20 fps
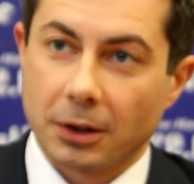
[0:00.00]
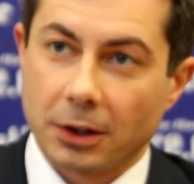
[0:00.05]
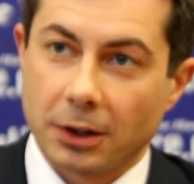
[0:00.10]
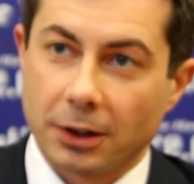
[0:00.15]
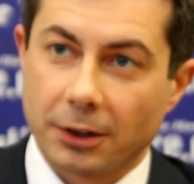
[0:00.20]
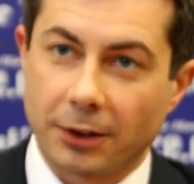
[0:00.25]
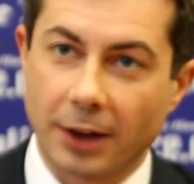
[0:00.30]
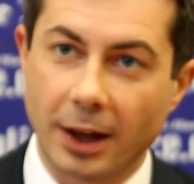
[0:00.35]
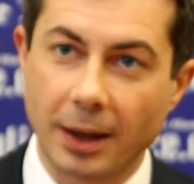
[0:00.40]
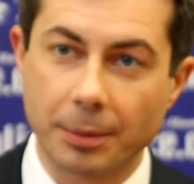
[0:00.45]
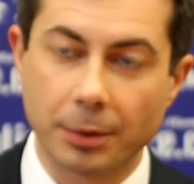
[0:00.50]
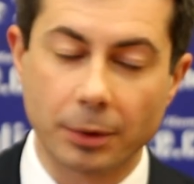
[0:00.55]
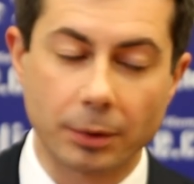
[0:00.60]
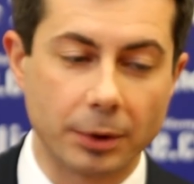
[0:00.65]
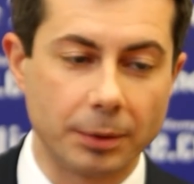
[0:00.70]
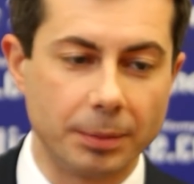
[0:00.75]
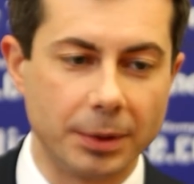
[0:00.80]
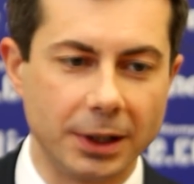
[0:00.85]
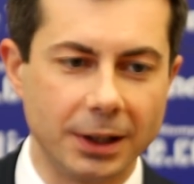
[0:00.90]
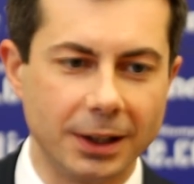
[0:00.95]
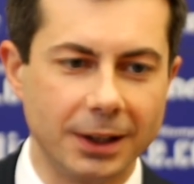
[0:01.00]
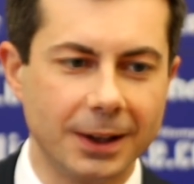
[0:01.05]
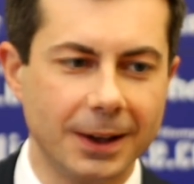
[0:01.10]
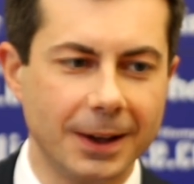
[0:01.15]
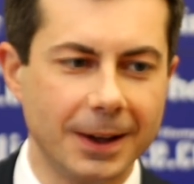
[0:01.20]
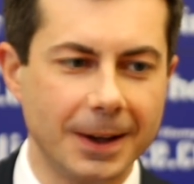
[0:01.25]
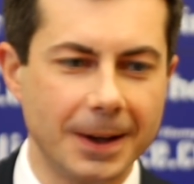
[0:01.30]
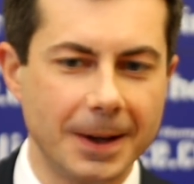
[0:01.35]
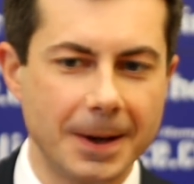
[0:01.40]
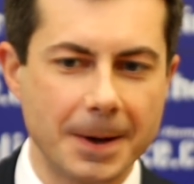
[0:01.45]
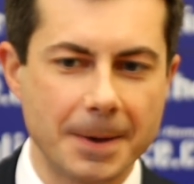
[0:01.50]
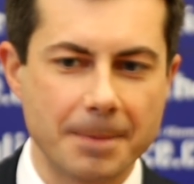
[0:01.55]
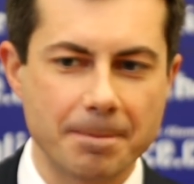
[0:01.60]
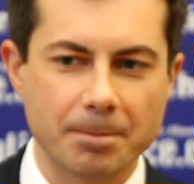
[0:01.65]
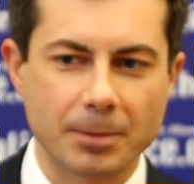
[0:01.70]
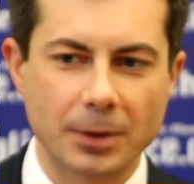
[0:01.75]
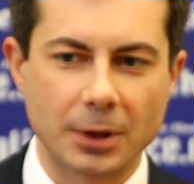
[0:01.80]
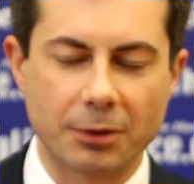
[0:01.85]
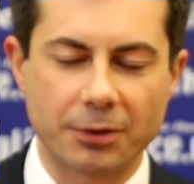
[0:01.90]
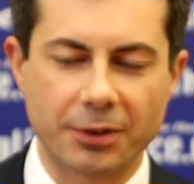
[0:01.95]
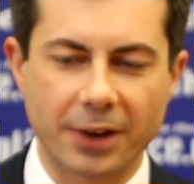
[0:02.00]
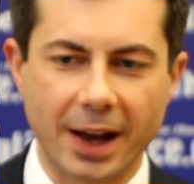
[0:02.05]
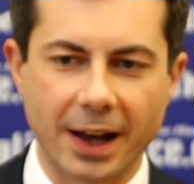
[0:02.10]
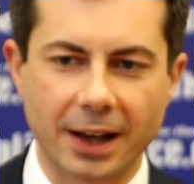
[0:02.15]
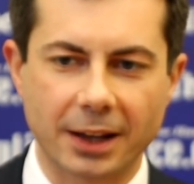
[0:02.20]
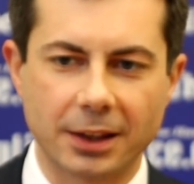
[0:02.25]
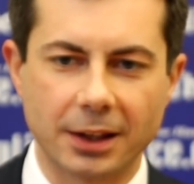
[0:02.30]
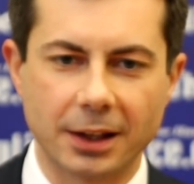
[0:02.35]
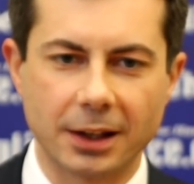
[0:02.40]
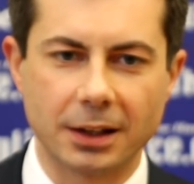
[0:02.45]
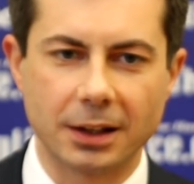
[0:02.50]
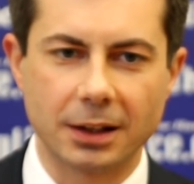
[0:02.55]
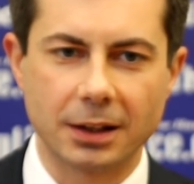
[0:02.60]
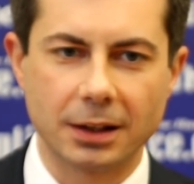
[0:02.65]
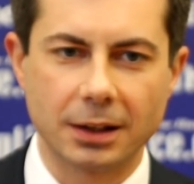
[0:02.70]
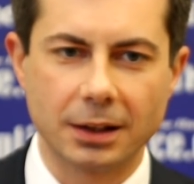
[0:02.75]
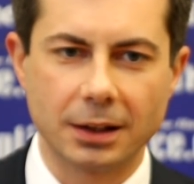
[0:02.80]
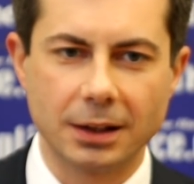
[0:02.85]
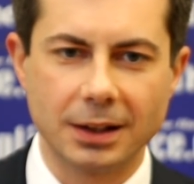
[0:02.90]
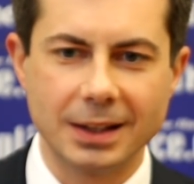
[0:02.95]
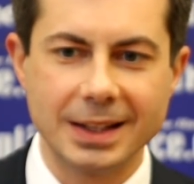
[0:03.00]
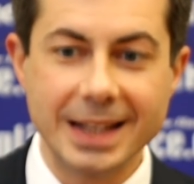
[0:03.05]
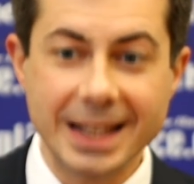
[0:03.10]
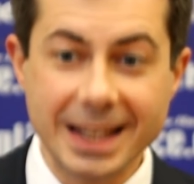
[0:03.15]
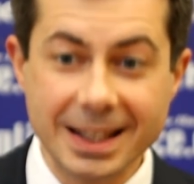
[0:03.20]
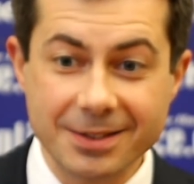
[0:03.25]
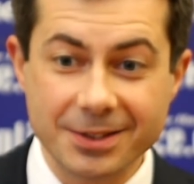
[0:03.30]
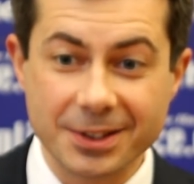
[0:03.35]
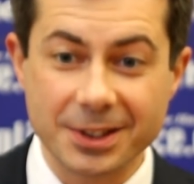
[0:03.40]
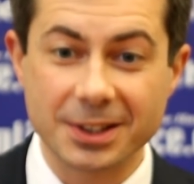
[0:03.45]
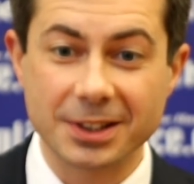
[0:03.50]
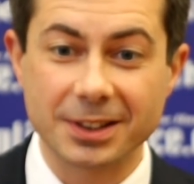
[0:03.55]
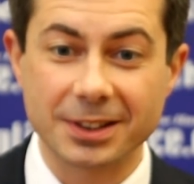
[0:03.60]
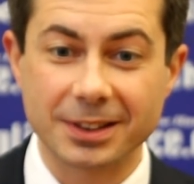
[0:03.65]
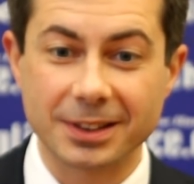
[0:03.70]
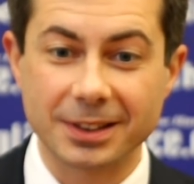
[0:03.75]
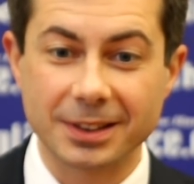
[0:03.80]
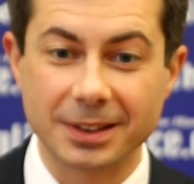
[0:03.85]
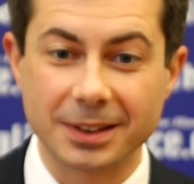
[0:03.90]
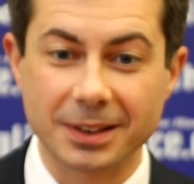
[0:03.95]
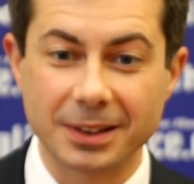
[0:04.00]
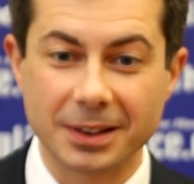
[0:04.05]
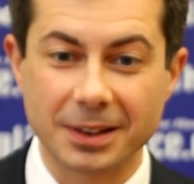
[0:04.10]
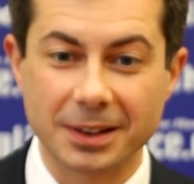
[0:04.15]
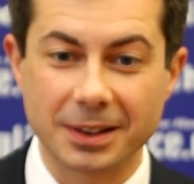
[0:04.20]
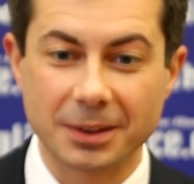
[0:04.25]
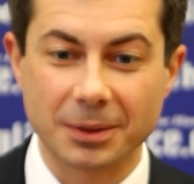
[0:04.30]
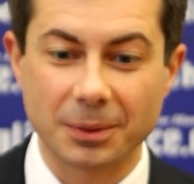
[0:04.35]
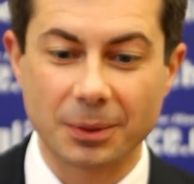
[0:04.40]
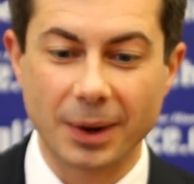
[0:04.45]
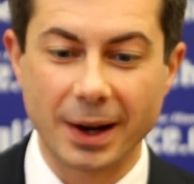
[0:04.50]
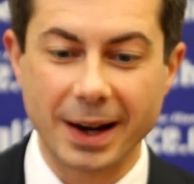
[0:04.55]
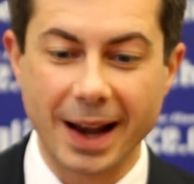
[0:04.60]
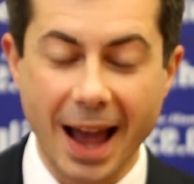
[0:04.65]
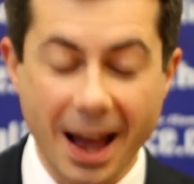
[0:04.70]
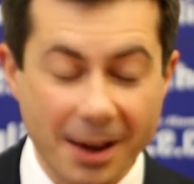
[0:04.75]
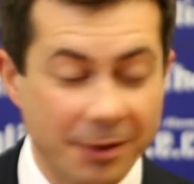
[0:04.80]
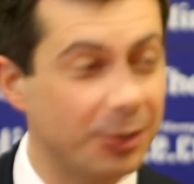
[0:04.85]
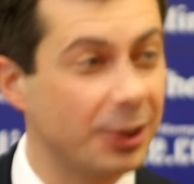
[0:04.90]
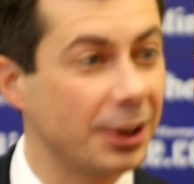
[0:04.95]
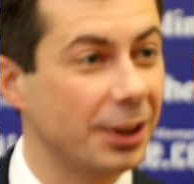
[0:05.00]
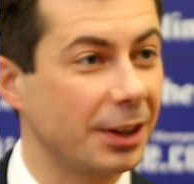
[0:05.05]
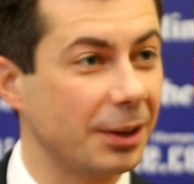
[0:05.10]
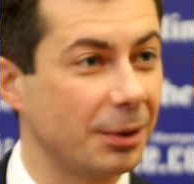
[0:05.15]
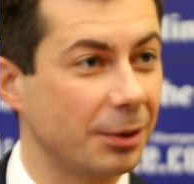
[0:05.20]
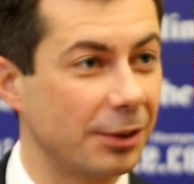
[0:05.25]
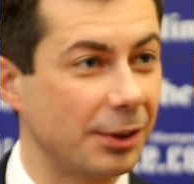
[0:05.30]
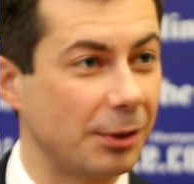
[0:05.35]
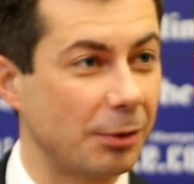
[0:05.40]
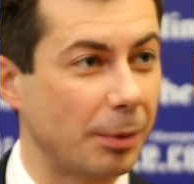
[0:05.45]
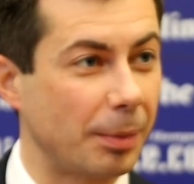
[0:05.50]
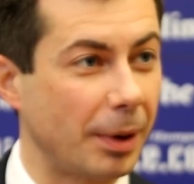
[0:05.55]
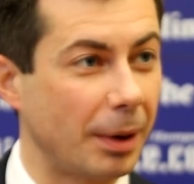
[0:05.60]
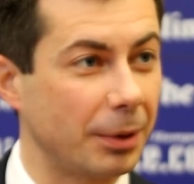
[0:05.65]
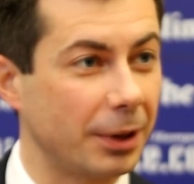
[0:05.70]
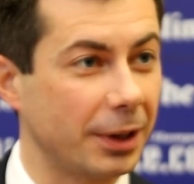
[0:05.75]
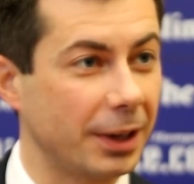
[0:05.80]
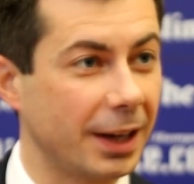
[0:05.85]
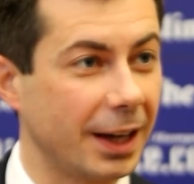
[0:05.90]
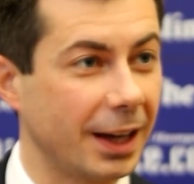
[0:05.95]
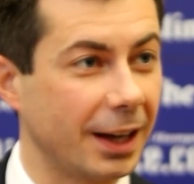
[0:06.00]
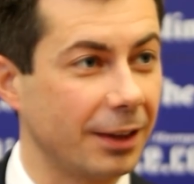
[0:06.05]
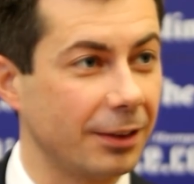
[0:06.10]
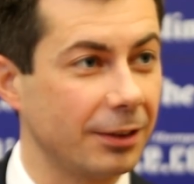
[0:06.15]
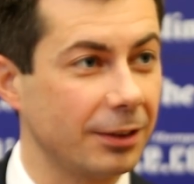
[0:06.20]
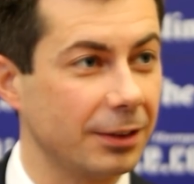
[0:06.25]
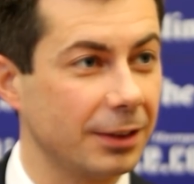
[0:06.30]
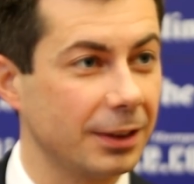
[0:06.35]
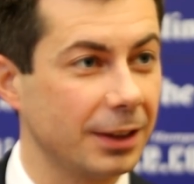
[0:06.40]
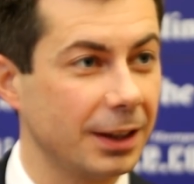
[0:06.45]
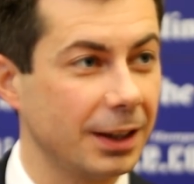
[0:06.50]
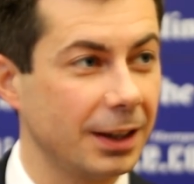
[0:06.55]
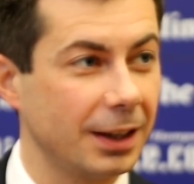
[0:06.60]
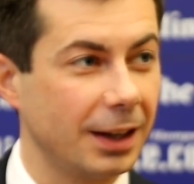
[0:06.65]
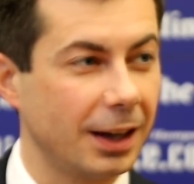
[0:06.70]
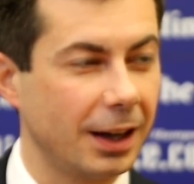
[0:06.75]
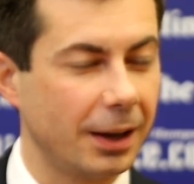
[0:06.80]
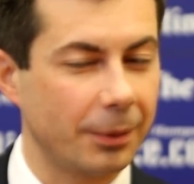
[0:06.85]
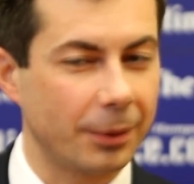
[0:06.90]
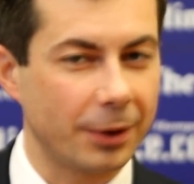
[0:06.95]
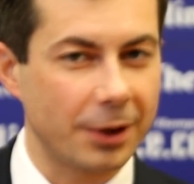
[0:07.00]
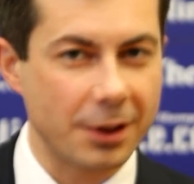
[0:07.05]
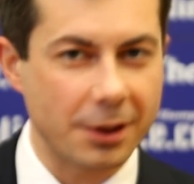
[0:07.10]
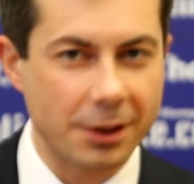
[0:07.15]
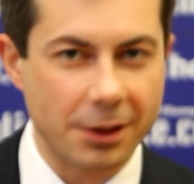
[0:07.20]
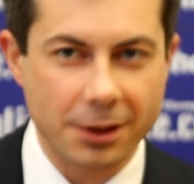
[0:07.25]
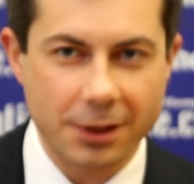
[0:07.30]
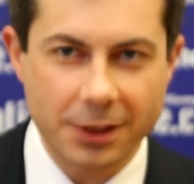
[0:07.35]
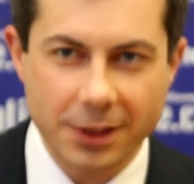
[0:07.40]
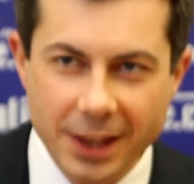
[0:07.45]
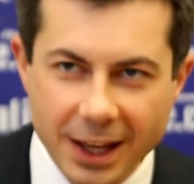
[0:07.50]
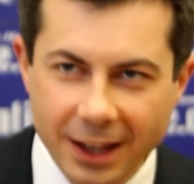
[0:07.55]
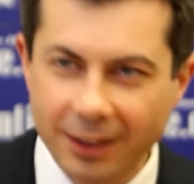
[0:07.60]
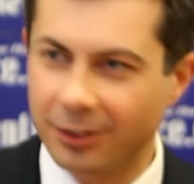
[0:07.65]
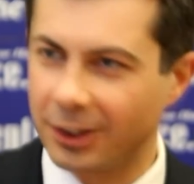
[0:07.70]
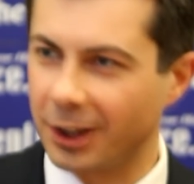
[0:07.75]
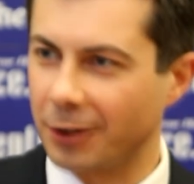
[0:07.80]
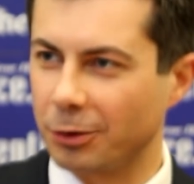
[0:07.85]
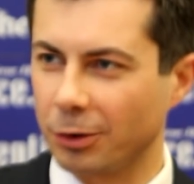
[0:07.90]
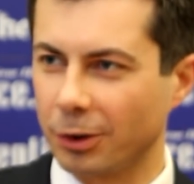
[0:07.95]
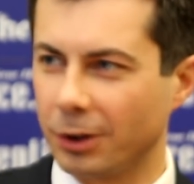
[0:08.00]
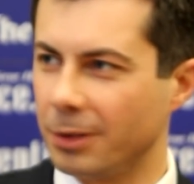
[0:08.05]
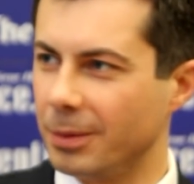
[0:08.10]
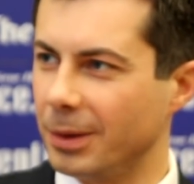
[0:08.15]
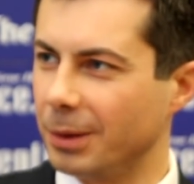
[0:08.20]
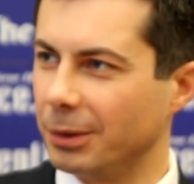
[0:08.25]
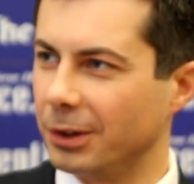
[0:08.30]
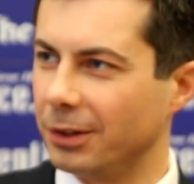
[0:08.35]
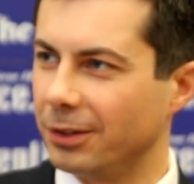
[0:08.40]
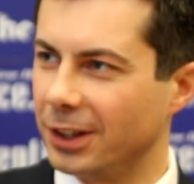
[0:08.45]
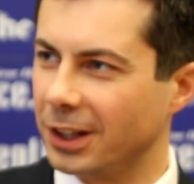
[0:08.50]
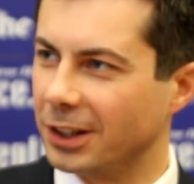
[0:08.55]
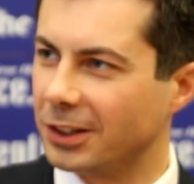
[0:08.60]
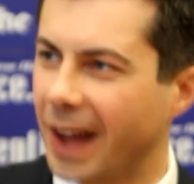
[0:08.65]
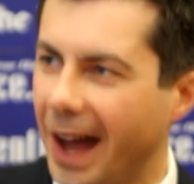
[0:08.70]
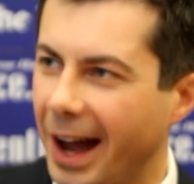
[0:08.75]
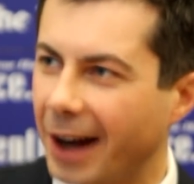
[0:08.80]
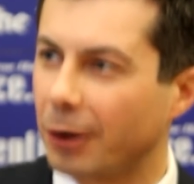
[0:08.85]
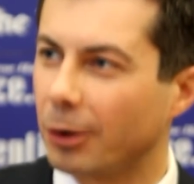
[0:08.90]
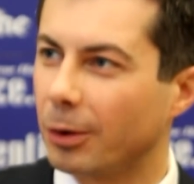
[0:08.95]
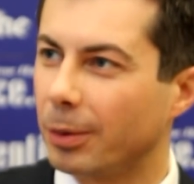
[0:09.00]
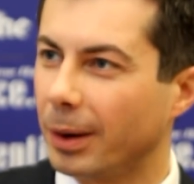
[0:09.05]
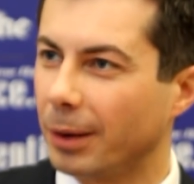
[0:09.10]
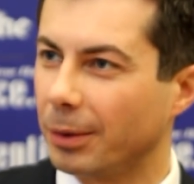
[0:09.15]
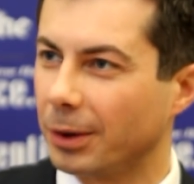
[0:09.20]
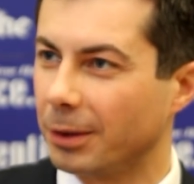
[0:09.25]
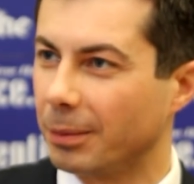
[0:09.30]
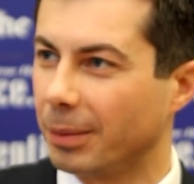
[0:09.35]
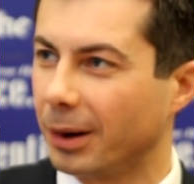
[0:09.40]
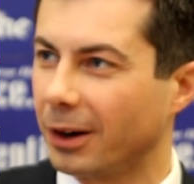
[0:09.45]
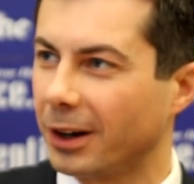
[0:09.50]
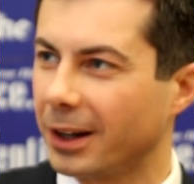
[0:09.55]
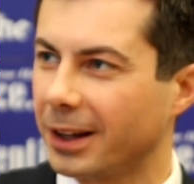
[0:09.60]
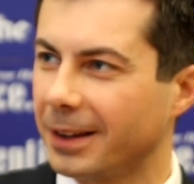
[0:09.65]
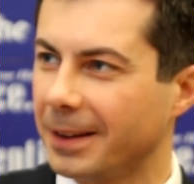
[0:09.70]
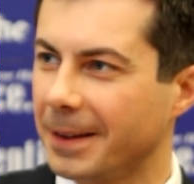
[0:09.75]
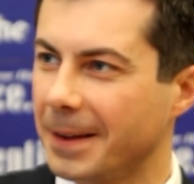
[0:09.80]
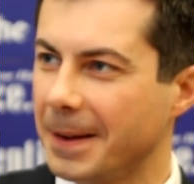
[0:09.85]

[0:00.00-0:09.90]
A good example would be the fact that even when everything was in Republican hands, and when the central commitment of the entire Republican Party